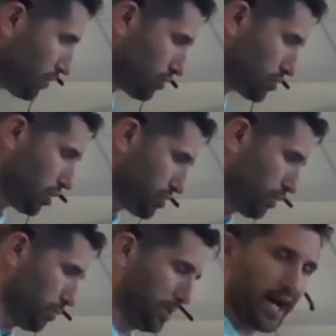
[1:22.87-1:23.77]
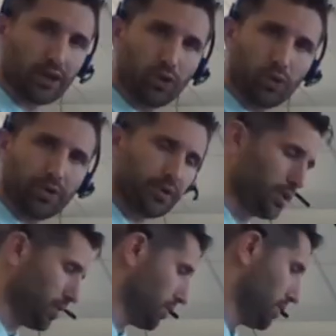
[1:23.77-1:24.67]
There's also a black cord.
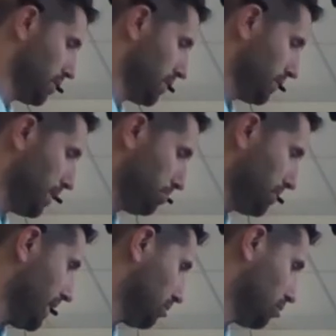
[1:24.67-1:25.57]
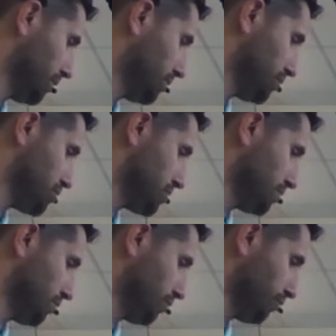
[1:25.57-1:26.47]
That black cord goes
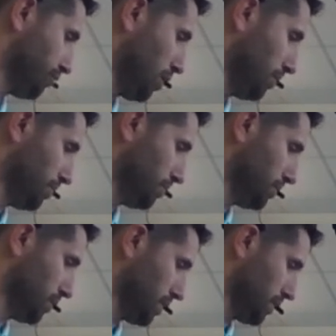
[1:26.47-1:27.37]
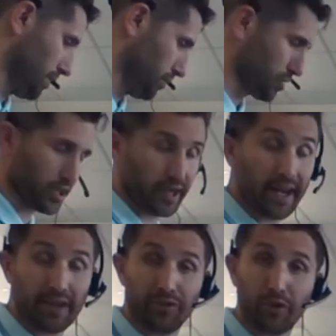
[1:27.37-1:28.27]
from, it looks like a
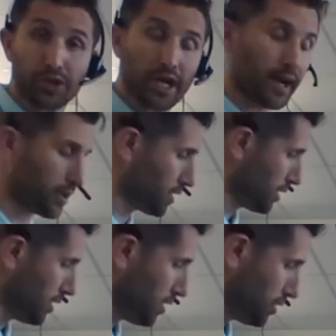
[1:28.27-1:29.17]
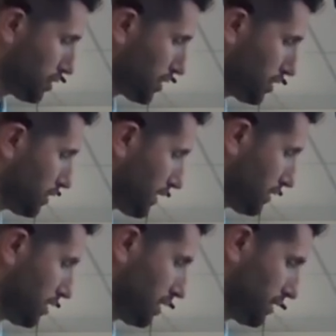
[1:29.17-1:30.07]
headphone jack. You're going
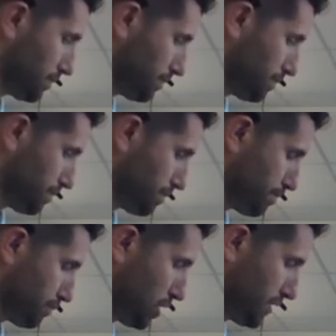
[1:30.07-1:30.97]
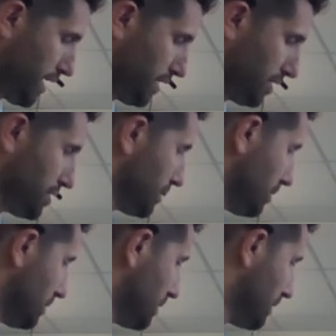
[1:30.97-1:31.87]
to plug that in here,